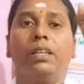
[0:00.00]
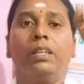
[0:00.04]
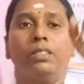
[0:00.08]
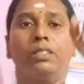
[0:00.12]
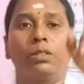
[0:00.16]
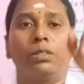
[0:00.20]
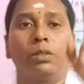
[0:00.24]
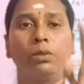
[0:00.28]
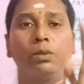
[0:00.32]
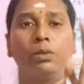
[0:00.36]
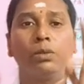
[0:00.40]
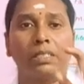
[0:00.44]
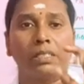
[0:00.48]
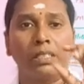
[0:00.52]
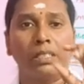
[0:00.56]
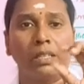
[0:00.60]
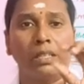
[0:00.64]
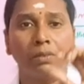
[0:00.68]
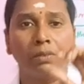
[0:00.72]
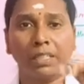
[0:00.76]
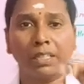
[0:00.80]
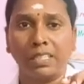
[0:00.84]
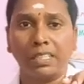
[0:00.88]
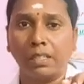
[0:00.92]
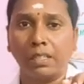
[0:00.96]
so the
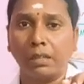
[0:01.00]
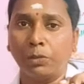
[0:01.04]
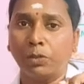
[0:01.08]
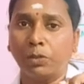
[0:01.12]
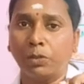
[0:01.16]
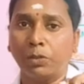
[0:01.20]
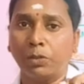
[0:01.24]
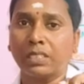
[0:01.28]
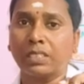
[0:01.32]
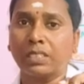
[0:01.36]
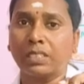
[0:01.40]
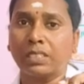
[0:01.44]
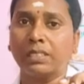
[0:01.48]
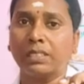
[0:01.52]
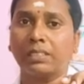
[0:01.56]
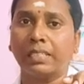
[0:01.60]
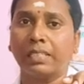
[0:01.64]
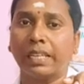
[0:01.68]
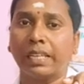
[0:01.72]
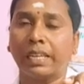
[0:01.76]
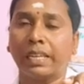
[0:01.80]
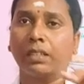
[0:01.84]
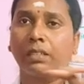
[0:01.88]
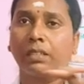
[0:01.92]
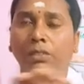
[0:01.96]
cervical mucus is
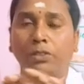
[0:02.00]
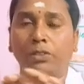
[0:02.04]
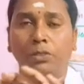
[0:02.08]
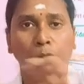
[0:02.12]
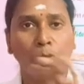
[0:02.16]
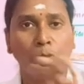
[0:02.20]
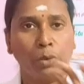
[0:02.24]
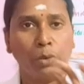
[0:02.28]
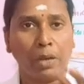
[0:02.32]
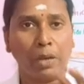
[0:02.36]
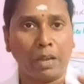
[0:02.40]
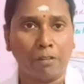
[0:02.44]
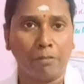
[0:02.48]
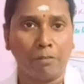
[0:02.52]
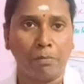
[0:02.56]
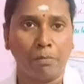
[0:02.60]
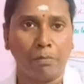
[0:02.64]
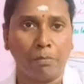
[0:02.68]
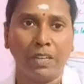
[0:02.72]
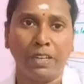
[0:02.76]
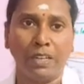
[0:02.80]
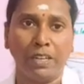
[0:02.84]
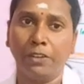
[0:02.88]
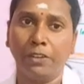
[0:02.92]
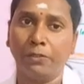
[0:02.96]
thick, so you have
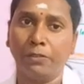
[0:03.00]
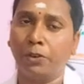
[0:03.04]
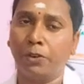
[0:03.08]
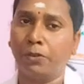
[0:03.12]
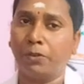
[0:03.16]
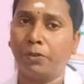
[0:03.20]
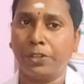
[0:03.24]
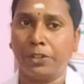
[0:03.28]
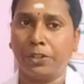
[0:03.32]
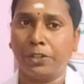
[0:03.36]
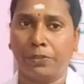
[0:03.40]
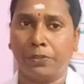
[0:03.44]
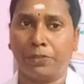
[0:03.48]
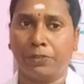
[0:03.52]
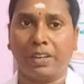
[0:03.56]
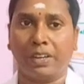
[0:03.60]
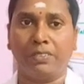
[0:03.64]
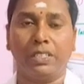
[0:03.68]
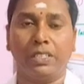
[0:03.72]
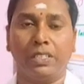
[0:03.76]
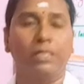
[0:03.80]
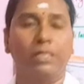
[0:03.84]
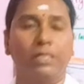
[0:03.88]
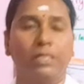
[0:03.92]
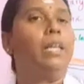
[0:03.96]
bleeding for 1 to
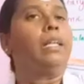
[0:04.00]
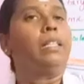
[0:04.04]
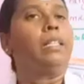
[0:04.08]
5 days.